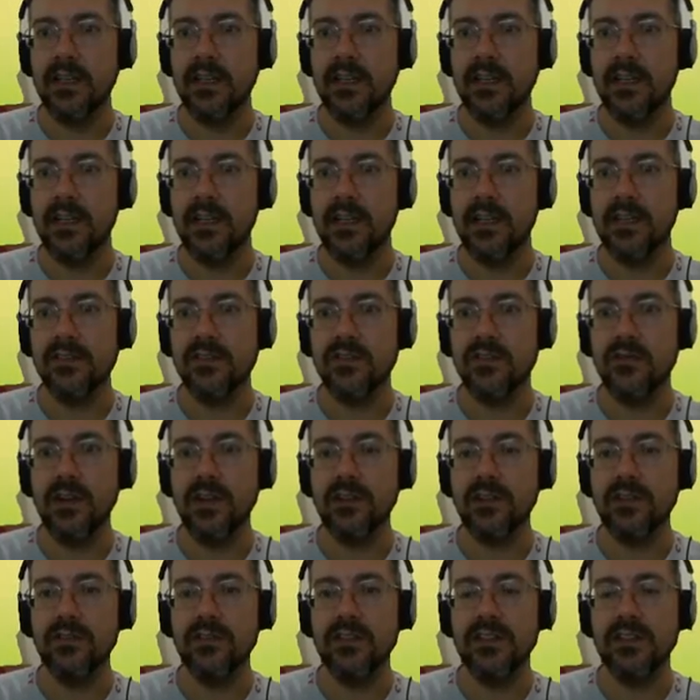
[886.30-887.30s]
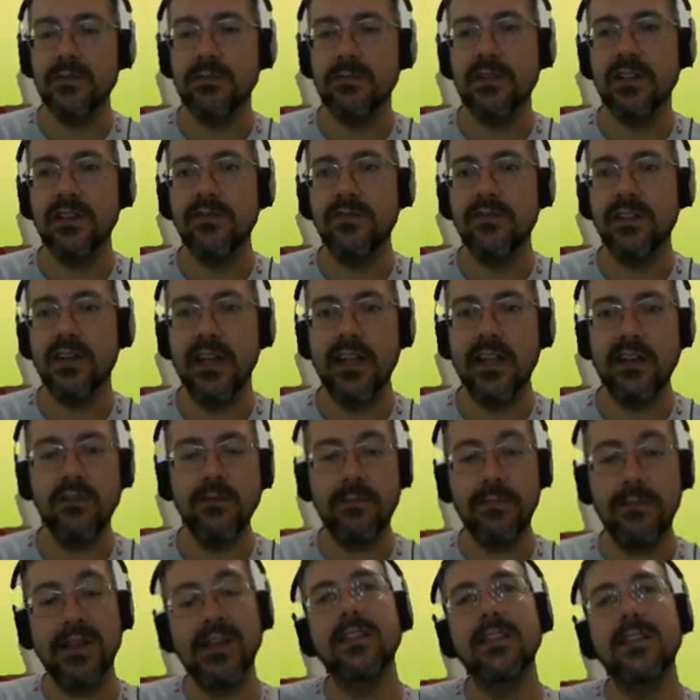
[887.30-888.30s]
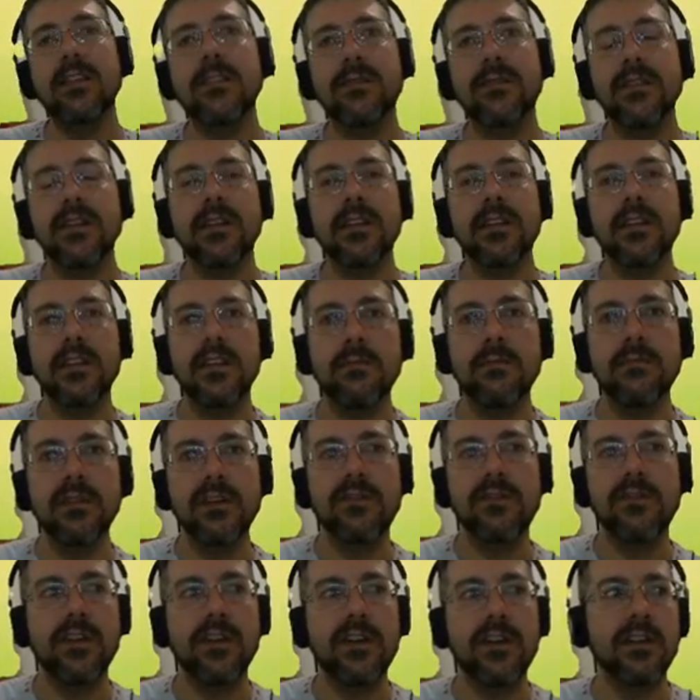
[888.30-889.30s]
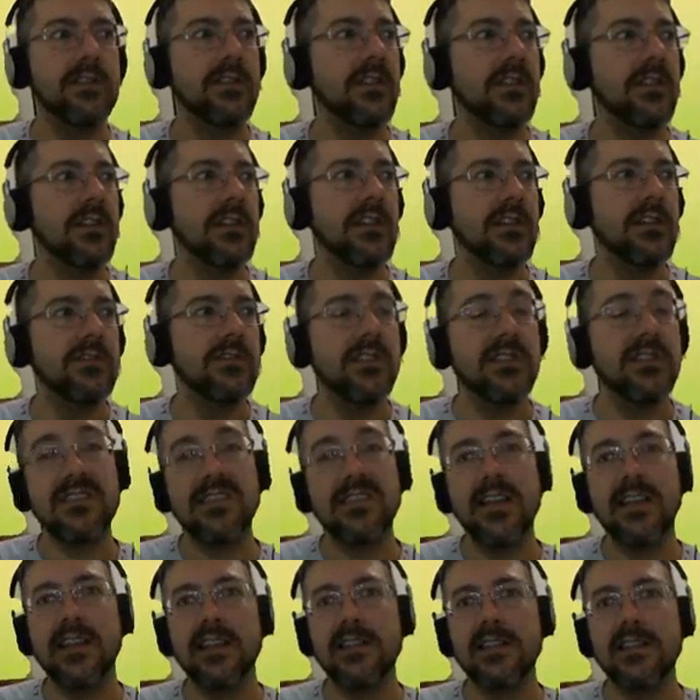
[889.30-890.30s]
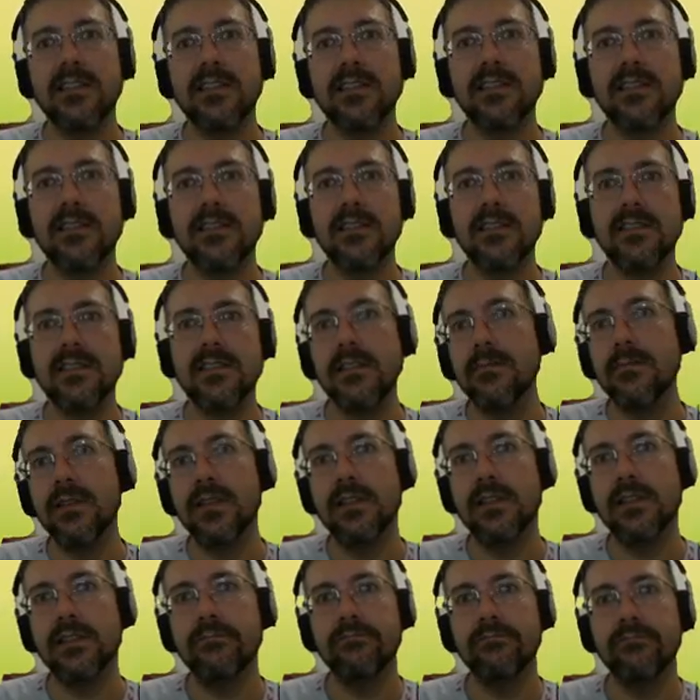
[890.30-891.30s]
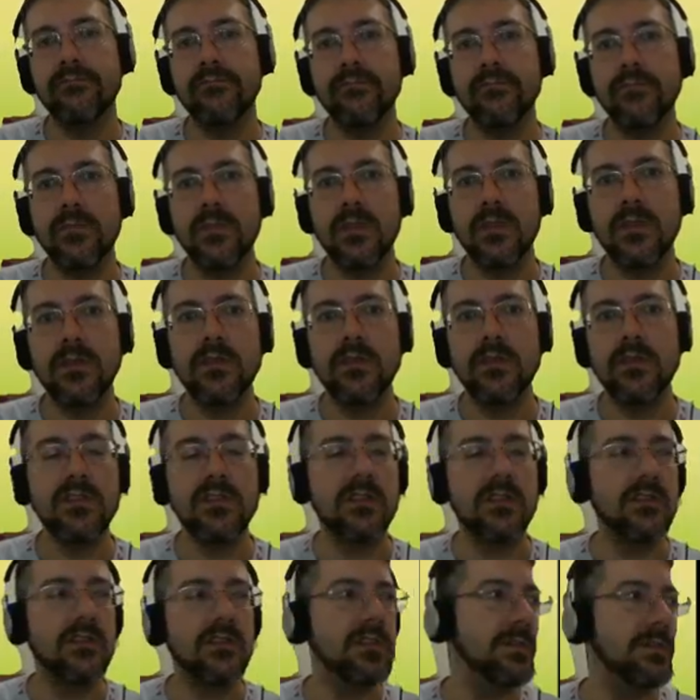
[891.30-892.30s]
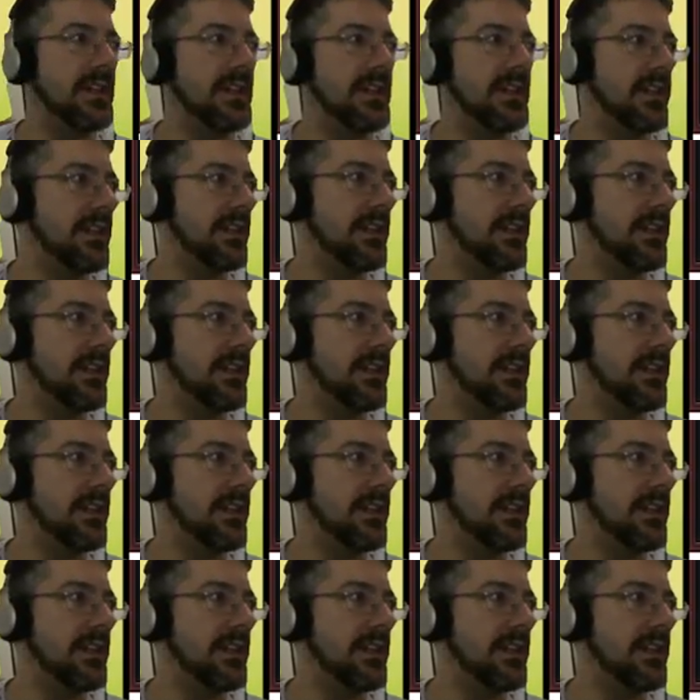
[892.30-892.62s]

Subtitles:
and it's going to this buffer, and you play the buffer just like a sampler, so to speak.